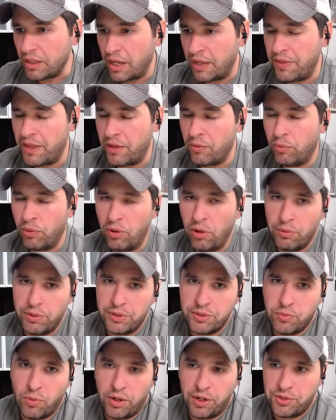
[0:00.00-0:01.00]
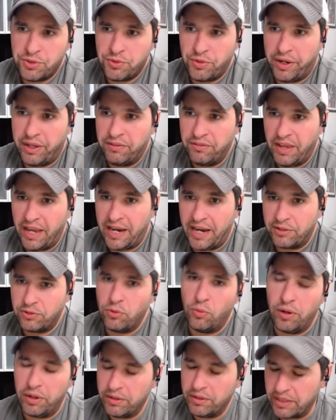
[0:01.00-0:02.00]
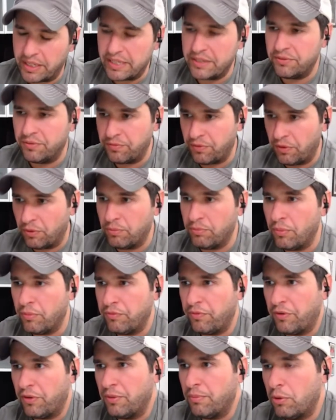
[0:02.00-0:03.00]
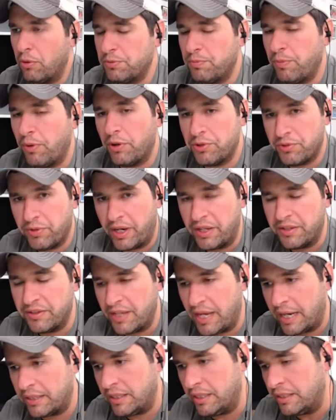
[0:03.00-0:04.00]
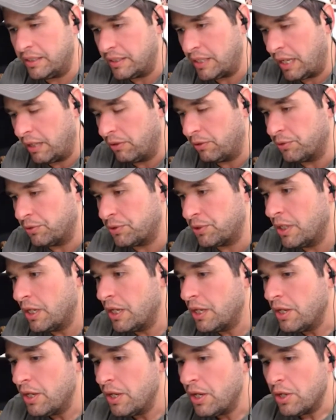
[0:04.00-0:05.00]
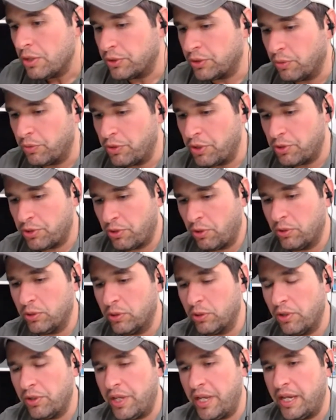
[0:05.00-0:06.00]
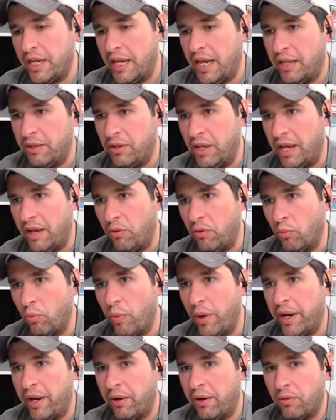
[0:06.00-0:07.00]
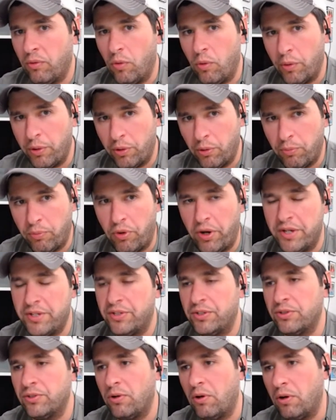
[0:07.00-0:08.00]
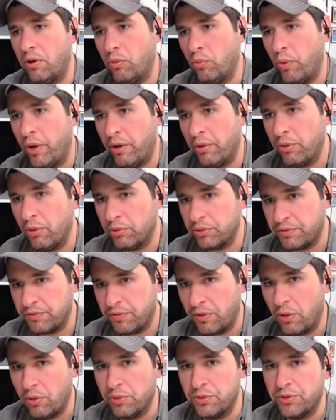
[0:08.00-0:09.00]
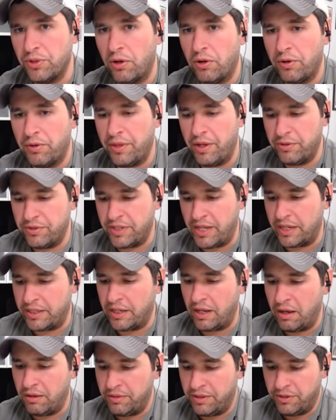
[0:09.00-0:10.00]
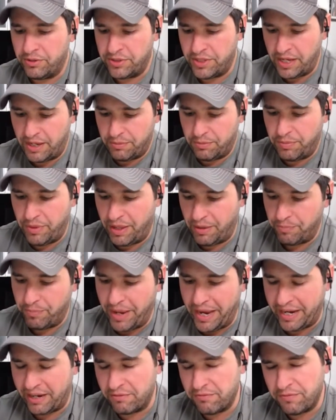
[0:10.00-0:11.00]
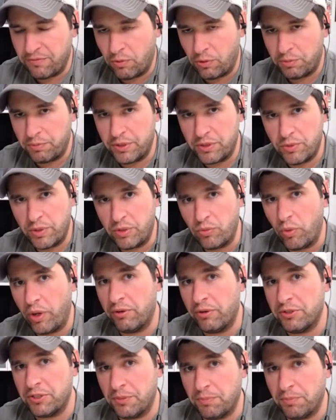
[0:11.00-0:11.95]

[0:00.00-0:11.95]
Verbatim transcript: and they will always want to transact, or at least for for the most part, transact in dollars. So when you start looking at at where oil prices are, where those flows are, there's that there's that that back and forth between where is